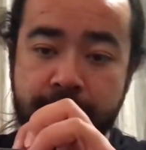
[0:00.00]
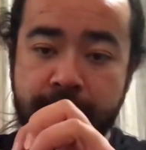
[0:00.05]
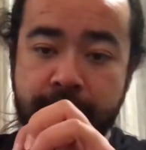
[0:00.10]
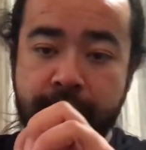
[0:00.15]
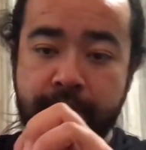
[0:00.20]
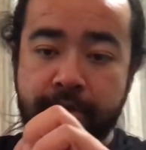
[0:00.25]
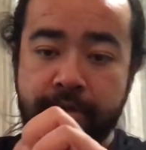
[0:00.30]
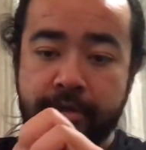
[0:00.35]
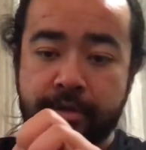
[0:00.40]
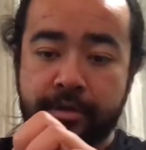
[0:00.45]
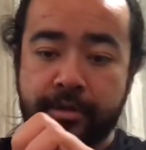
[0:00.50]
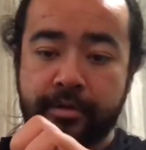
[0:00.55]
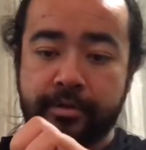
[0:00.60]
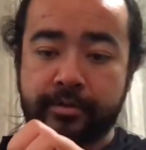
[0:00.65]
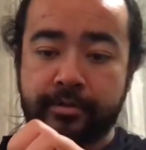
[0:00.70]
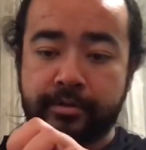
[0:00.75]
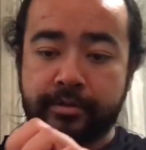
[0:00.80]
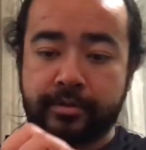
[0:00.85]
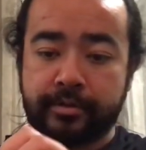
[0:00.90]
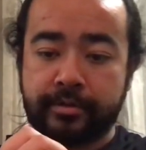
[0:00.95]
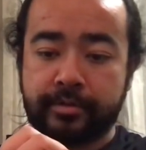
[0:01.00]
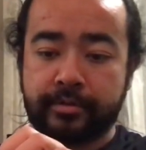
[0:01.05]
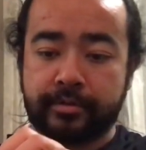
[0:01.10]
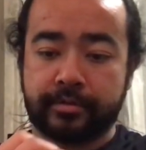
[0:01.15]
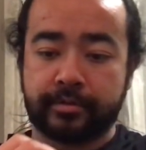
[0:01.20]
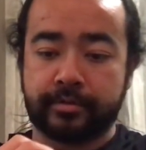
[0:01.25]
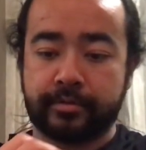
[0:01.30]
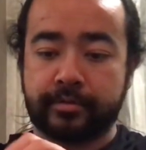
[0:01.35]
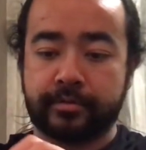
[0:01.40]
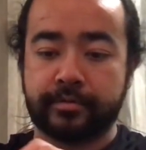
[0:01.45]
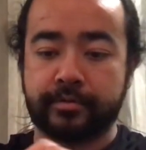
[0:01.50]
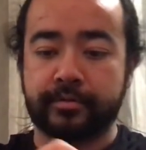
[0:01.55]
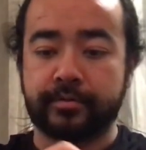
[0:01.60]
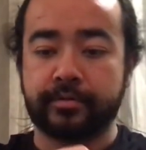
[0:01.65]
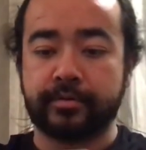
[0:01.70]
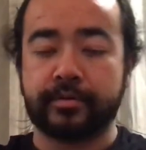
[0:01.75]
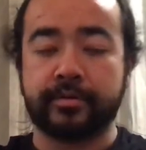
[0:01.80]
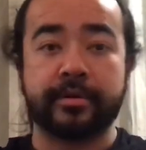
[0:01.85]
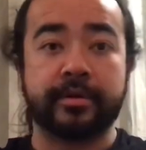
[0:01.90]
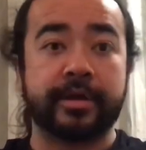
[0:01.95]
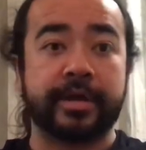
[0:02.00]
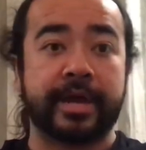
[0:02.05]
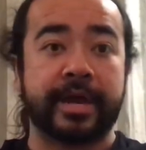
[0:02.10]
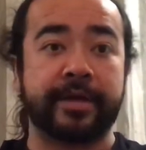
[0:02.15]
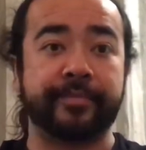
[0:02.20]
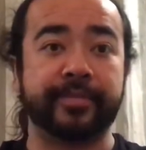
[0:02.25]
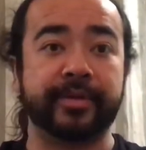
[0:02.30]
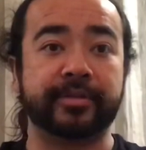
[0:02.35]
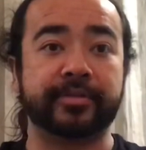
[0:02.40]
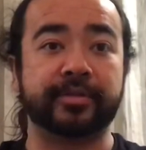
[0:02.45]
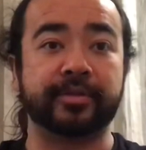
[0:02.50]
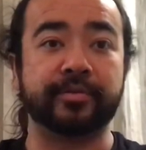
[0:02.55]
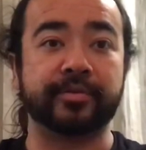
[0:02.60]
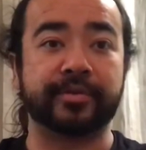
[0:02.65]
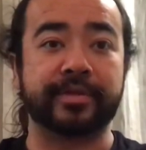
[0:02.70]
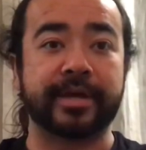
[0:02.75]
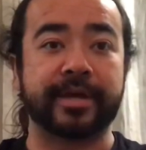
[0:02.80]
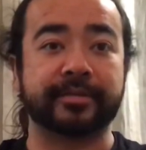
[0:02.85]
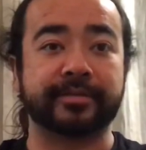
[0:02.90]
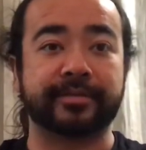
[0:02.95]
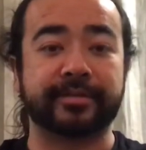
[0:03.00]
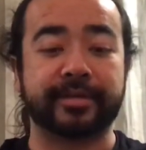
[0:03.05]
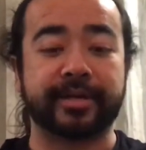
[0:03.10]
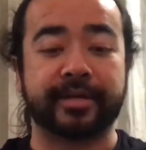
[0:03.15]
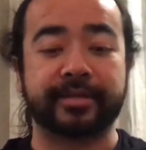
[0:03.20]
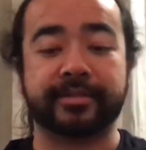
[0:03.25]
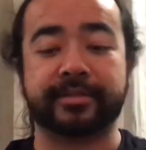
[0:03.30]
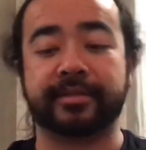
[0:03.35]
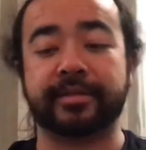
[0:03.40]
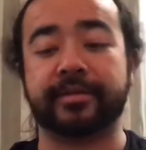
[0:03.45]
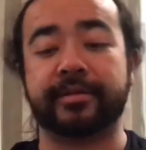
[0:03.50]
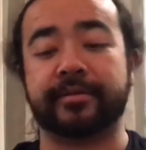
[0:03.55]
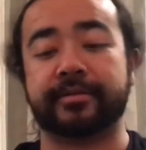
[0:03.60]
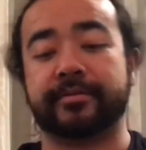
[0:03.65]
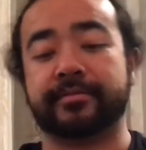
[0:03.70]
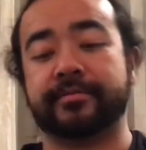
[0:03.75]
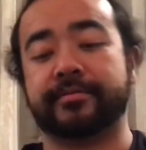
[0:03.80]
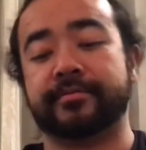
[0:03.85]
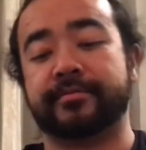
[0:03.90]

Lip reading: And happy 2019.